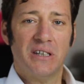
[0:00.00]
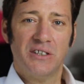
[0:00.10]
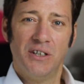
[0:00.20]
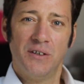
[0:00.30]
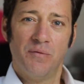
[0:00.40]

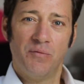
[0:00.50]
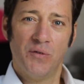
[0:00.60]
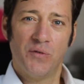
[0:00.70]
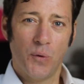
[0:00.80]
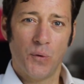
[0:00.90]
because
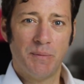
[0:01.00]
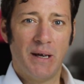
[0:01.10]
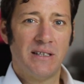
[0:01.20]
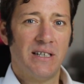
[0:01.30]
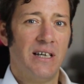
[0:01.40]
you've
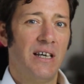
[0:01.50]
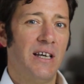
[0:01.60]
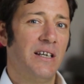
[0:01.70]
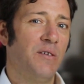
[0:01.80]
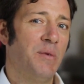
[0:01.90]
thought about
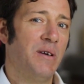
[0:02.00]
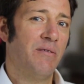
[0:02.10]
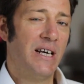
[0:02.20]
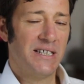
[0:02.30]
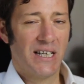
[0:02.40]
it and you've
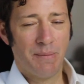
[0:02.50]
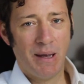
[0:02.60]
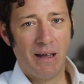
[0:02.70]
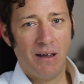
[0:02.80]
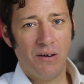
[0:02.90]
been
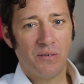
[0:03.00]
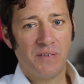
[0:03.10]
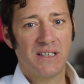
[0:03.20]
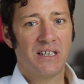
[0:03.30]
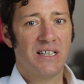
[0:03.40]
realistic about how
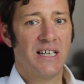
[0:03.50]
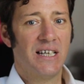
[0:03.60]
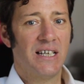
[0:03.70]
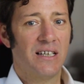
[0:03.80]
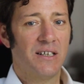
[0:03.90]
long things are going
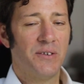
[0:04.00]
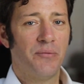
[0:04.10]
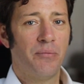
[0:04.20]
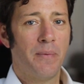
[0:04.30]
to take.